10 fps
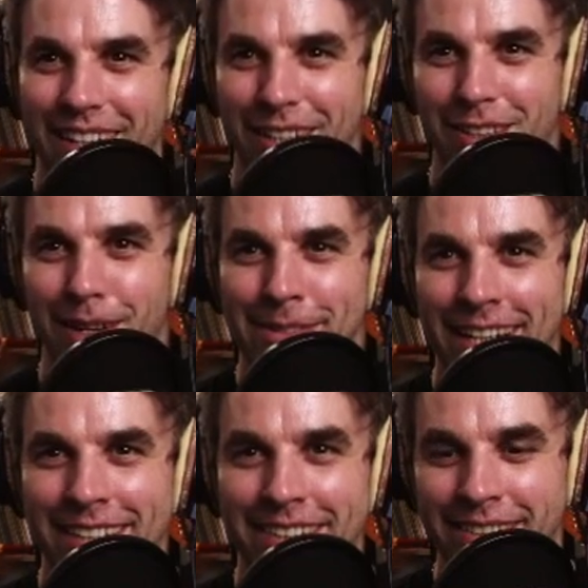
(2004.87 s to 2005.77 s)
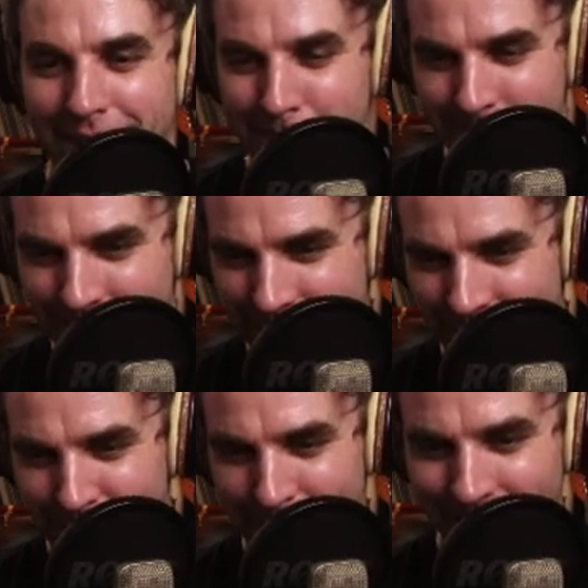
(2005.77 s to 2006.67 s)
Yeah, you dominated this game.
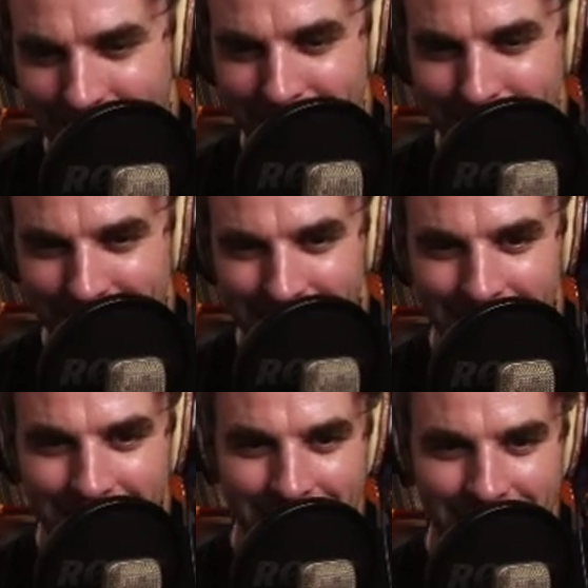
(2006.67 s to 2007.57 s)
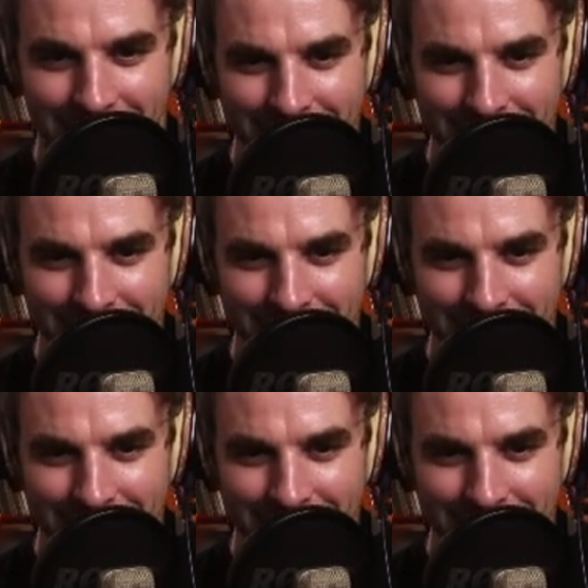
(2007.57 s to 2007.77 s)
Well done, well done.